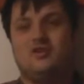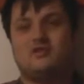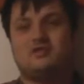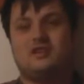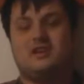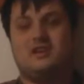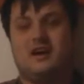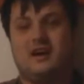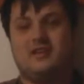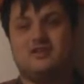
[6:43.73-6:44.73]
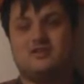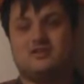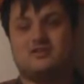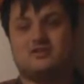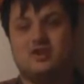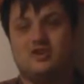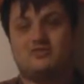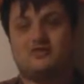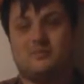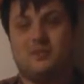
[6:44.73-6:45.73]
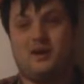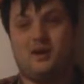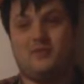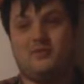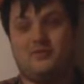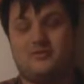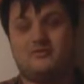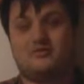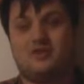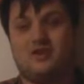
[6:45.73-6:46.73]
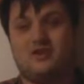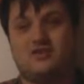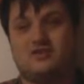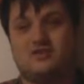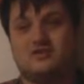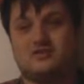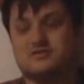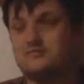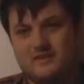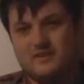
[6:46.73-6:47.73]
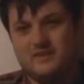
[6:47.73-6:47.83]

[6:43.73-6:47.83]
Those aren't handguns. Those are powerful shotguns.